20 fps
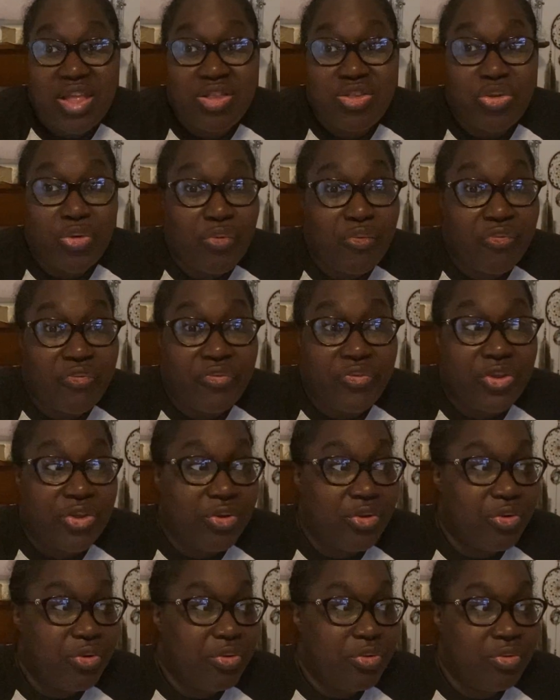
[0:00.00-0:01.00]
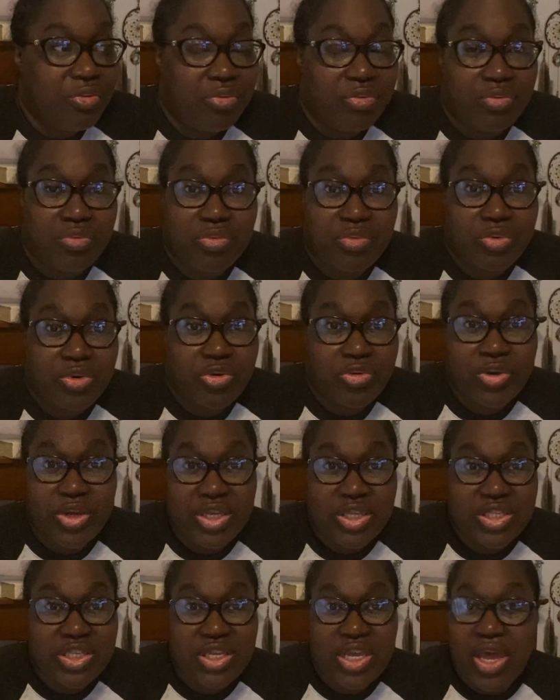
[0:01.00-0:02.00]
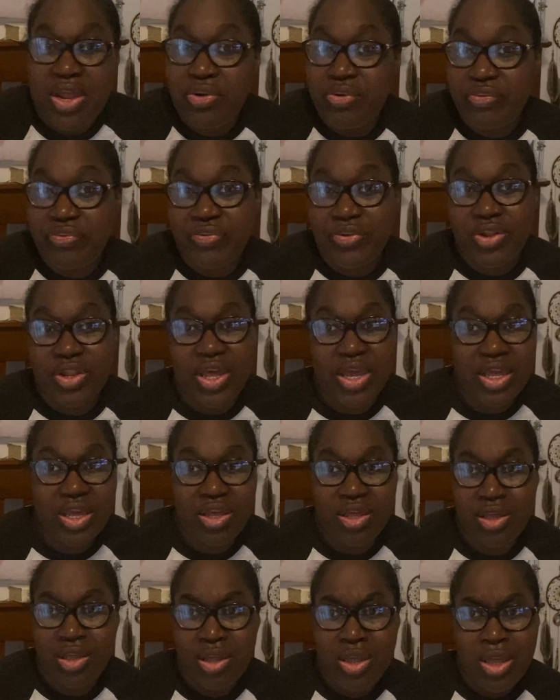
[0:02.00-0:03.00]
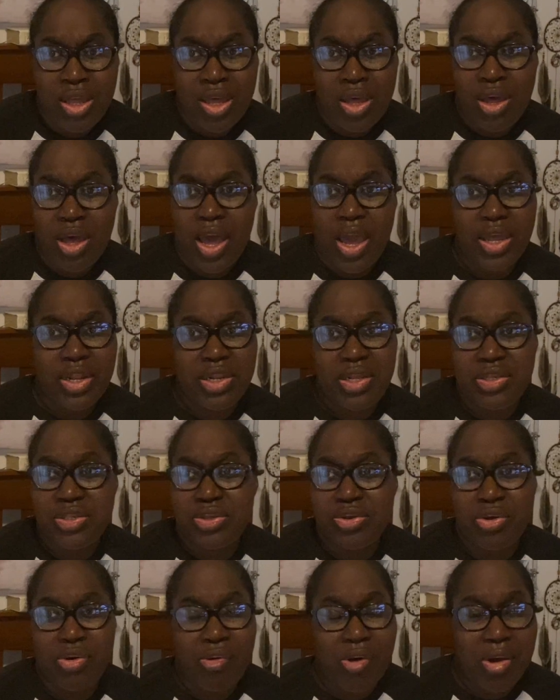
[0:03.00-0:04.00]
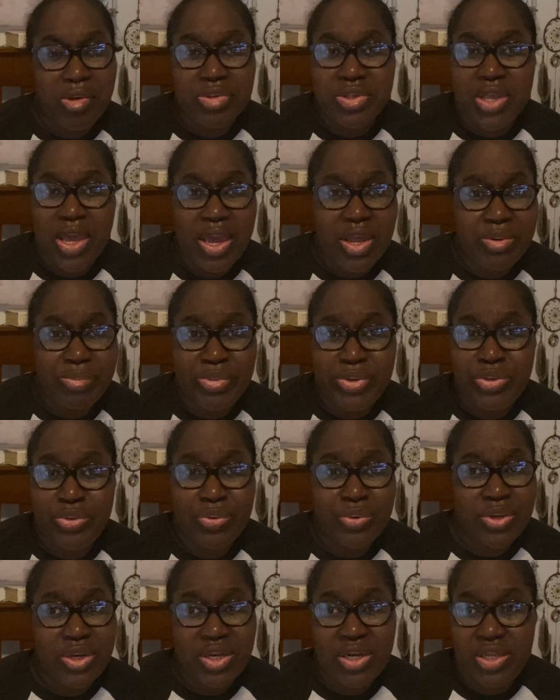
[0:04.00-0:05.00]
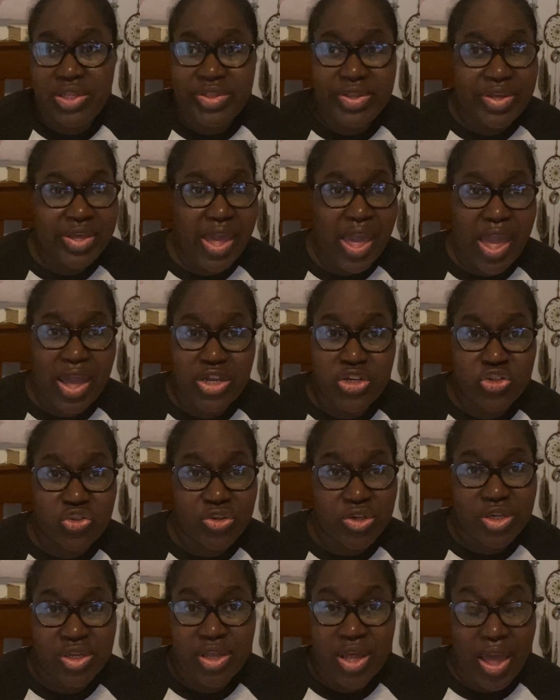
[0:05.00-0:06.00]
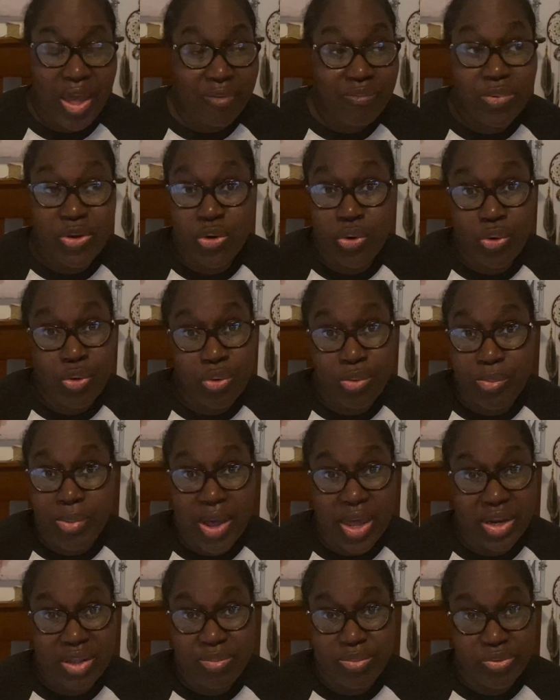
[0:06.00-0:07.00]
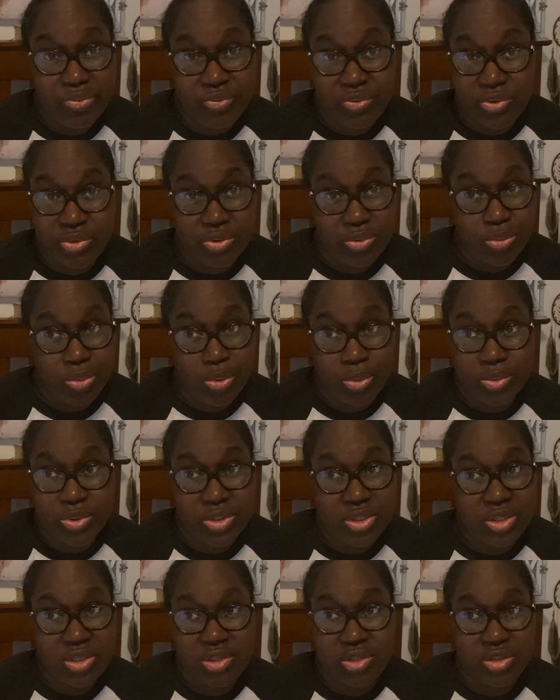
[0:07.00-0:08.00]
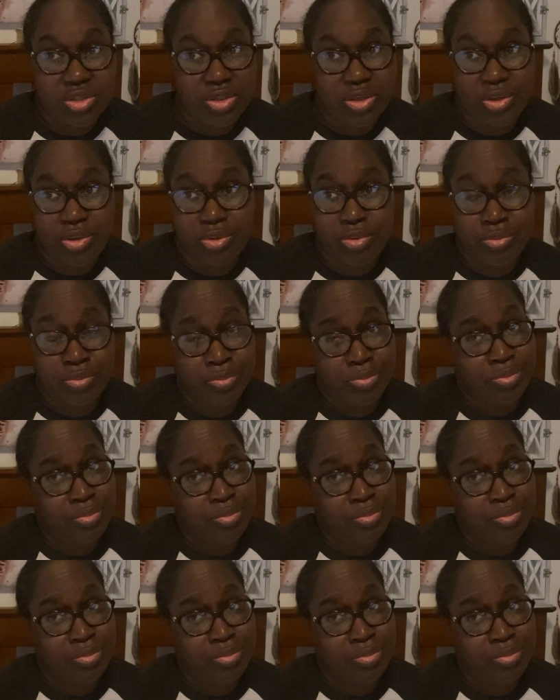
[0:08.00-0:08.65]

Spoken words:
don't feel crazy. I don't feel like I need to go outside and be doing anything extra. I've been a homebody before the quarantine, so